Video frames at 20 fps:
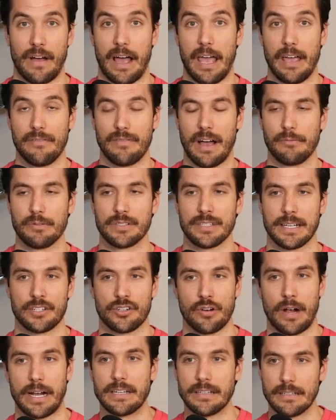I was like
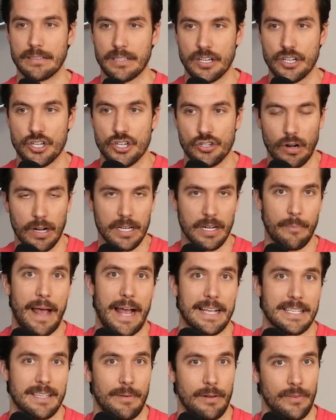trying to construct a
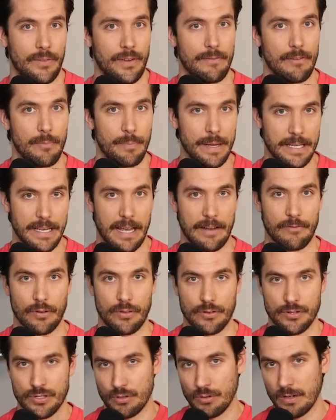basketball team to beat
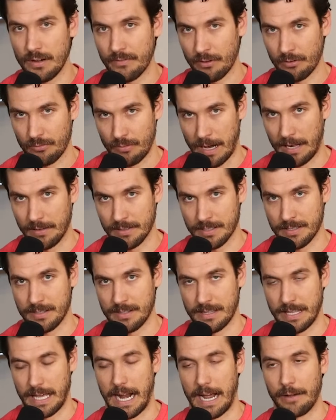Denver, there's 2 different routes
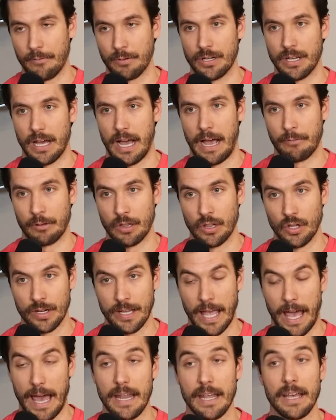that I would
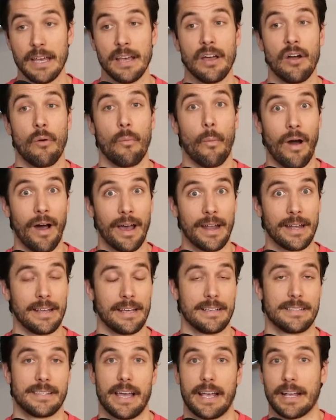look at. One
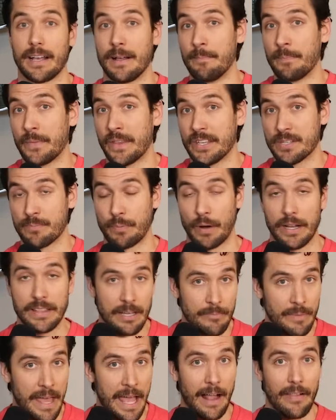is like spread
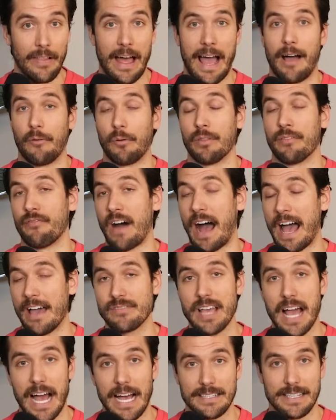them the hell out with
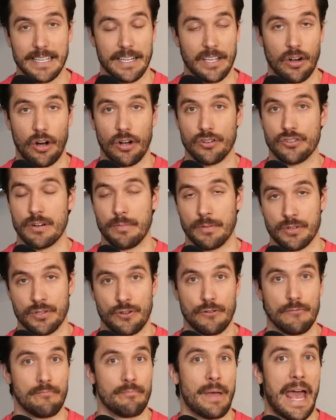5 guys that can all dribble,
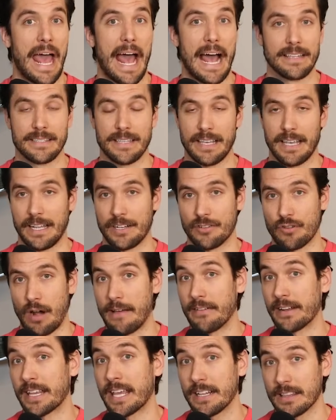shoot, and pass and
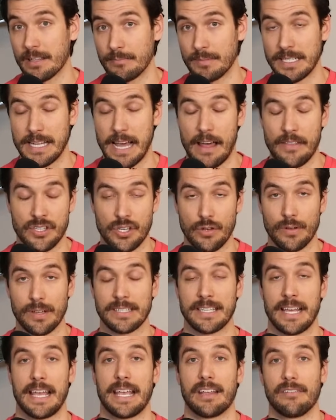drive and kick them to death so you
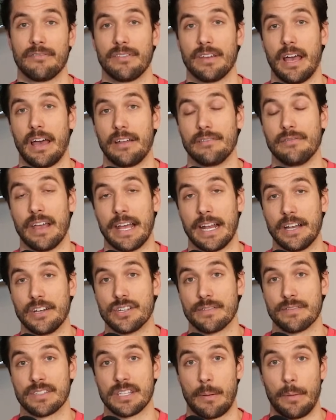can take
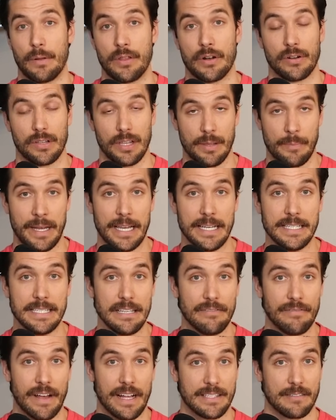advantage of some of their limited
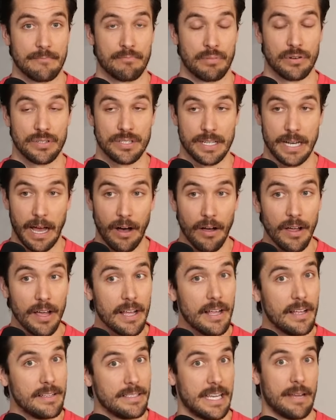defensive personnel.
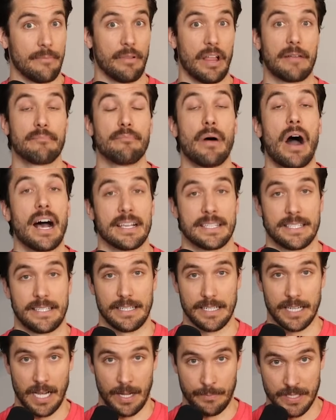A team like
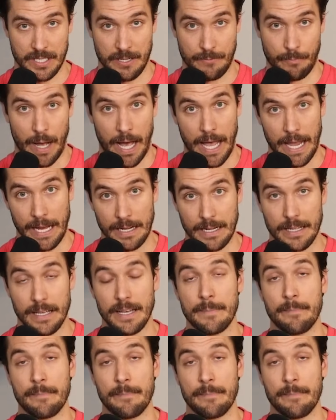Boston comes to mind